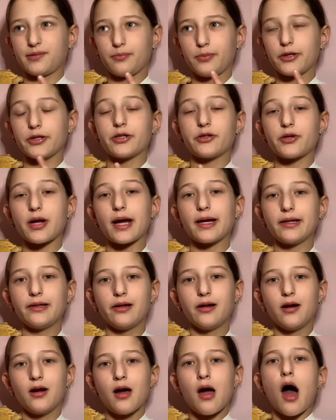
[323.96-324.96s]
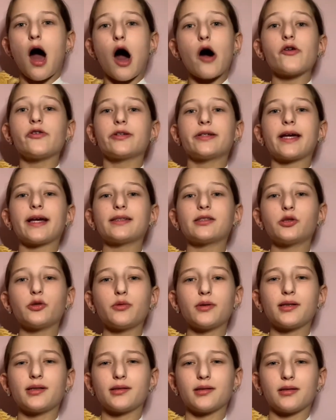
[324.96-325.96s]
bearded dragon, I'll get
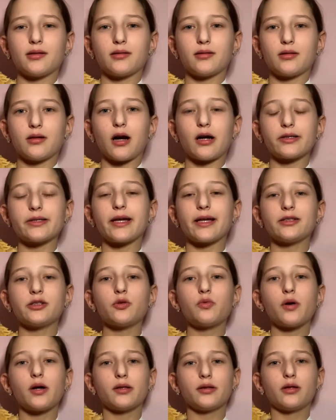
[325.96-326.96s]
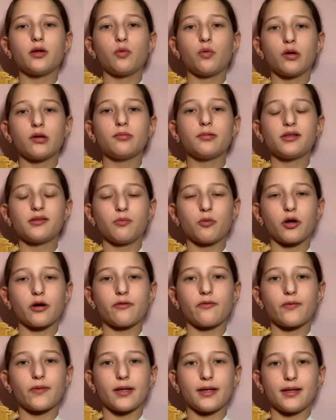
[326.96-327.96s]
to what the Wilbits
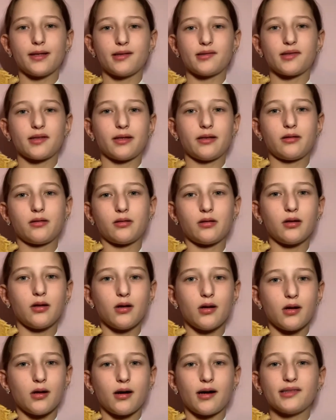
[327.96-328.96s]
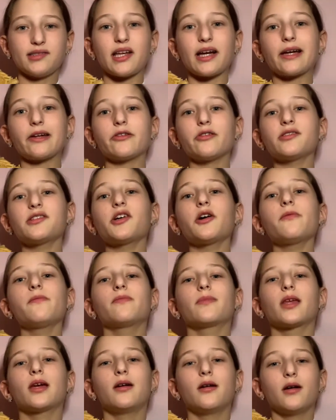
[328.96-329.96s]
morph is in a second or so.
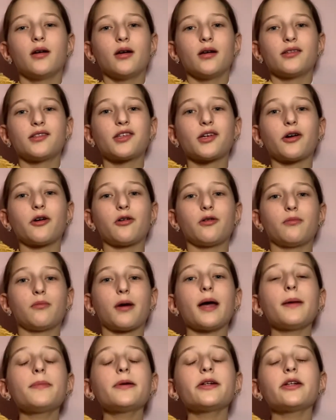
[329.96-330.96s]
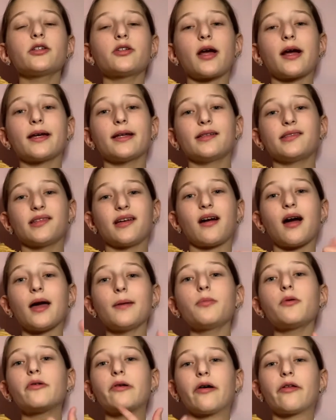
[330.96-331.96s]
So my bearded dragon is a
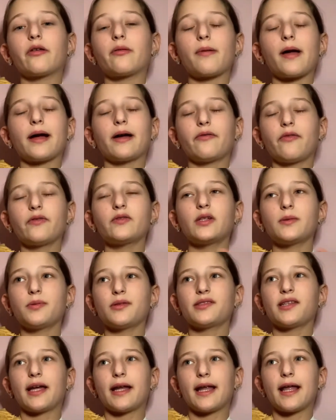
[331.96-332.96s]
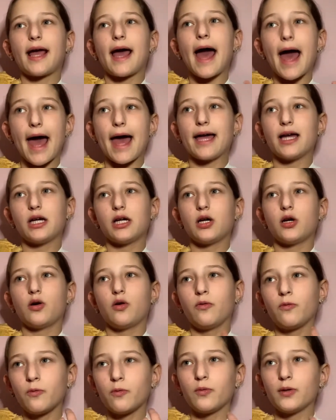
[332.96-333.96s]
hypo leatherback, 50% het
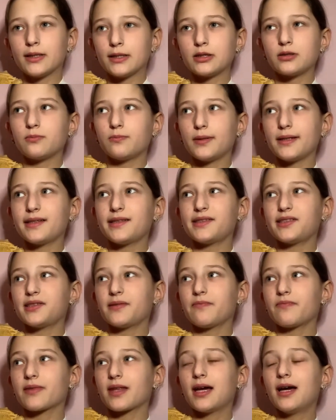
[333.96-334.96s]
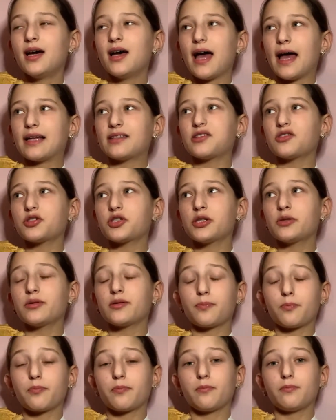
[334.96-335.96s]
Wilbits, and so she was